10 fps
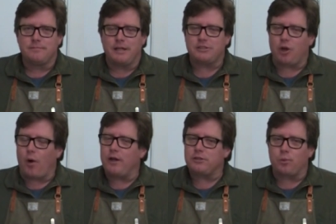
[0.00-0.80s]
it's
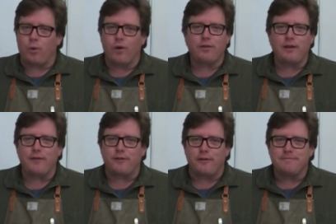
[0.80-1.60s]
always worth the
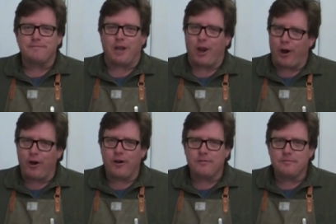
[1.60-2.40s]
effort to
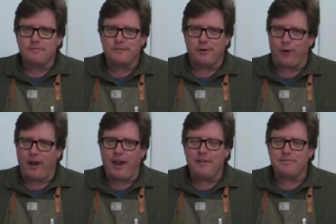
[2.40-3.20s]
learn,
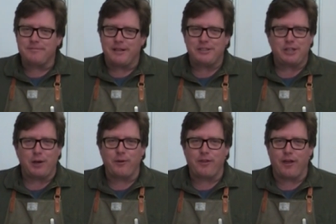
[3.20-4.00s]
create, and
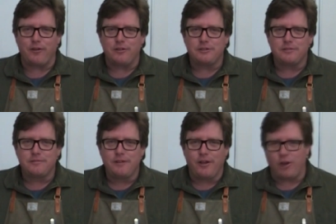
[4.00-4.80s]
share with others.
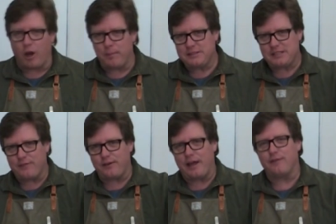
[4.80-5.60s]
Y'all be
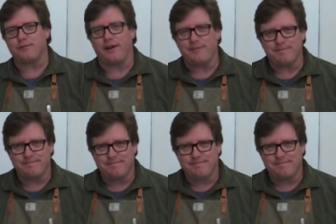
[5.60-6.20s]
safe and have fun.